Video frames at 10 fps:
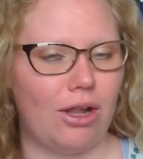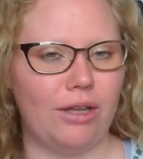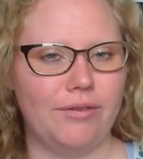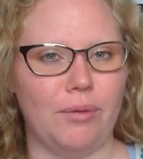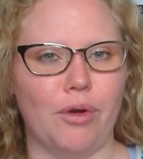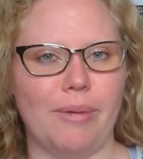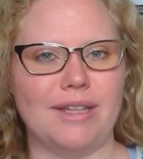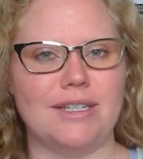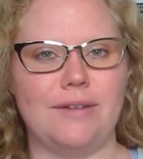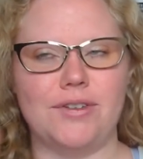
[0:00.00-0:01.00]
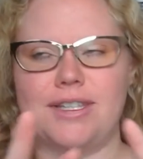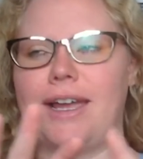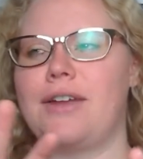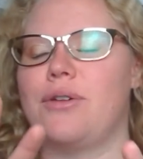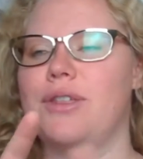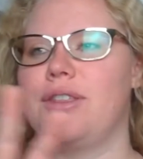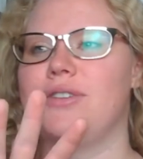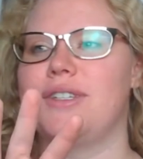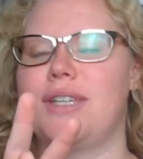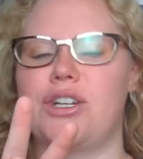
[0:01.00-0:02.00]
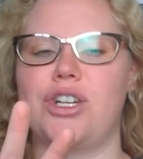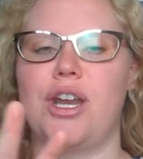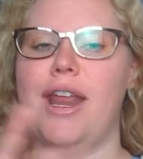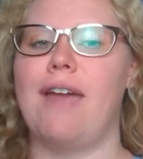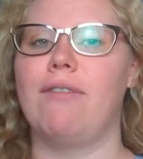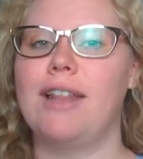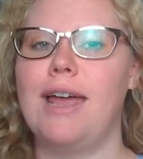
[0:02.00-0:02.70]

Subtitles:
all of the romance novels. Like I know that there's a section in every